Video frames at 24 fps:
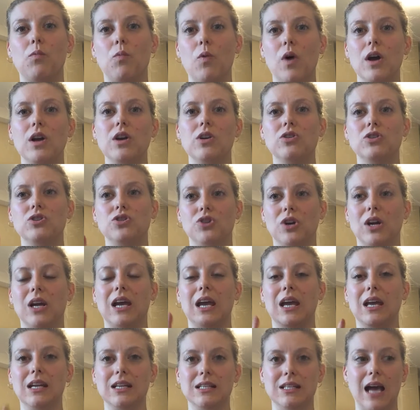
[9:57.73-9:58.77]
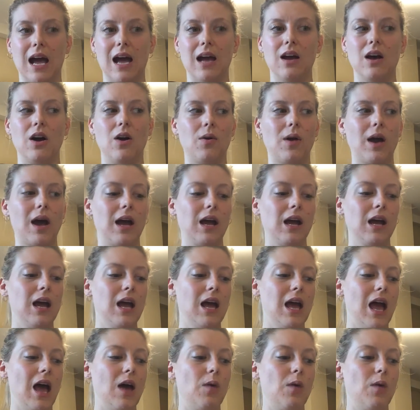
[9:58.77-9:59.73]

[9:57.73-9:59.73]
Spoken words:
want you to drink in a day, okay?